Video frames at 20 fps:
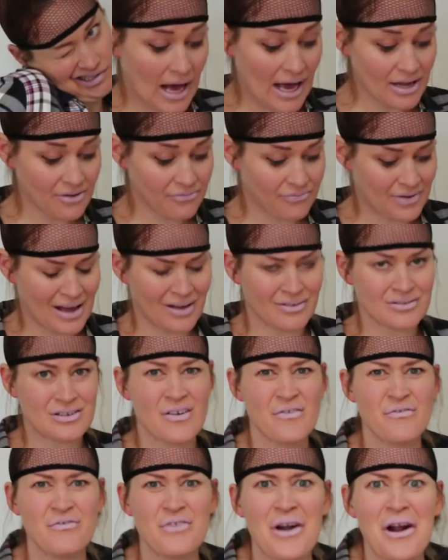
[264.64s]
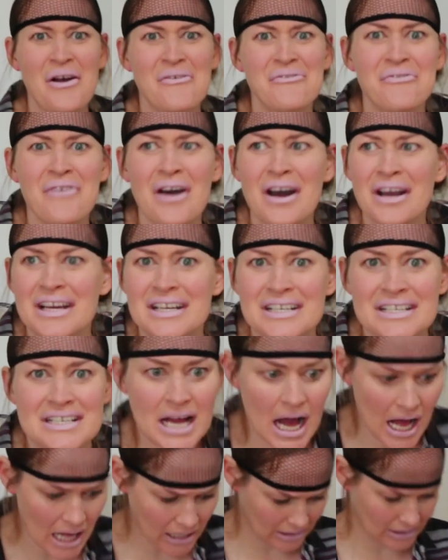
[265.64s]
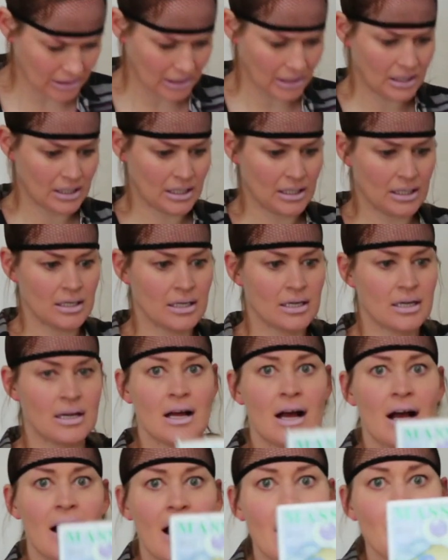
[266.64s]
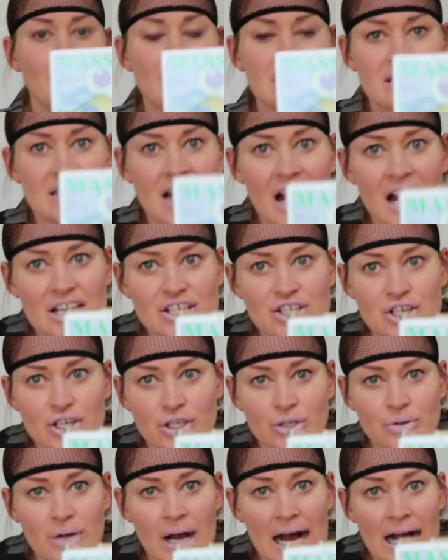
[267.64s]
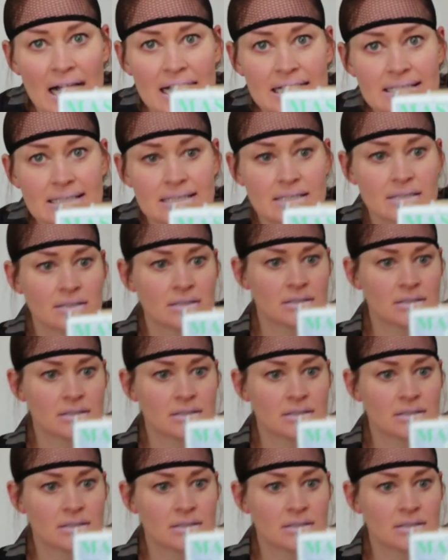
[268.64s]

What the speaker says: I found, for a fucking dollar, a massager, you guys.